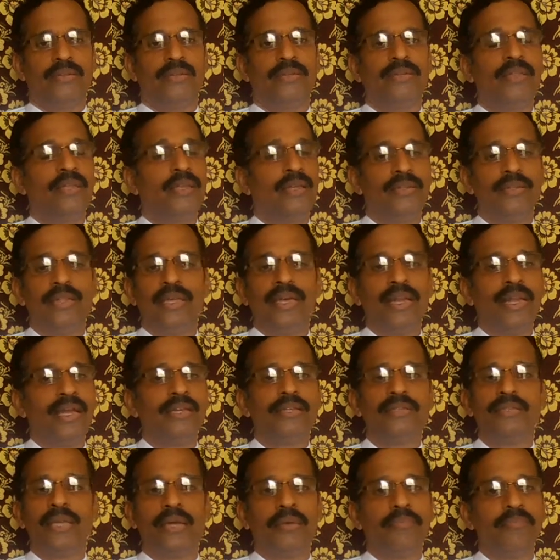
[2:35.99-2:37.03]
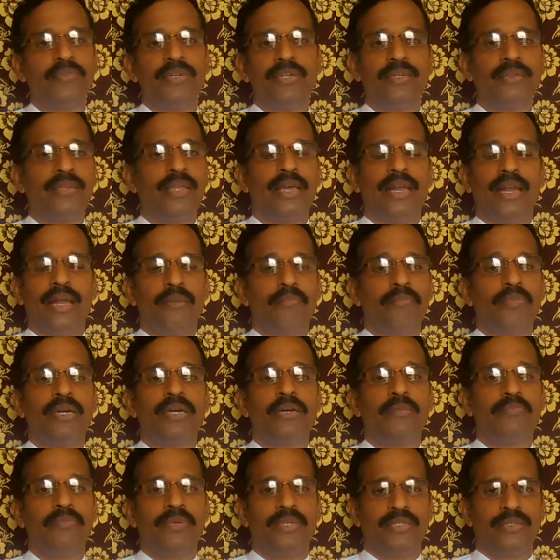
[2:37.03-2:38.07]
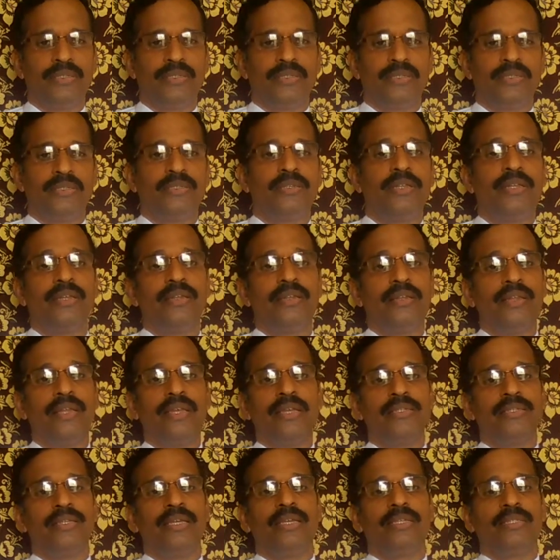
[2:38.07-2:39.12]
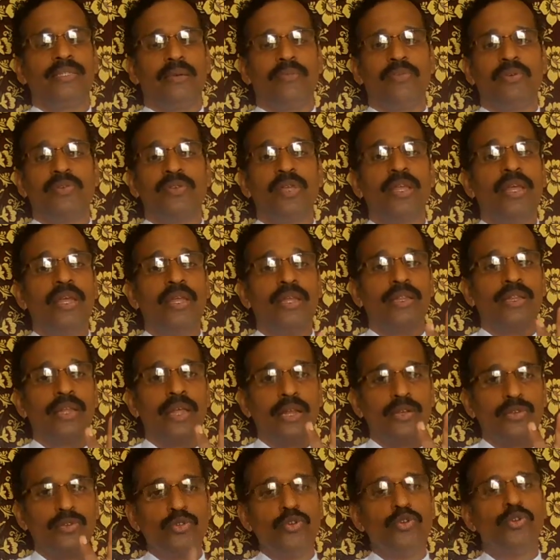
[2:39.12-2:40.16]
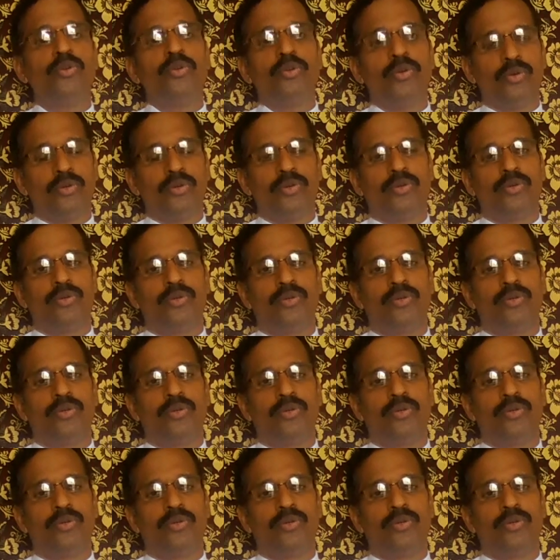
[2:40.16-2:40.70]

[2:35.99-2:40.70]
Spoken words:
there are purposes, then they say suppose there are two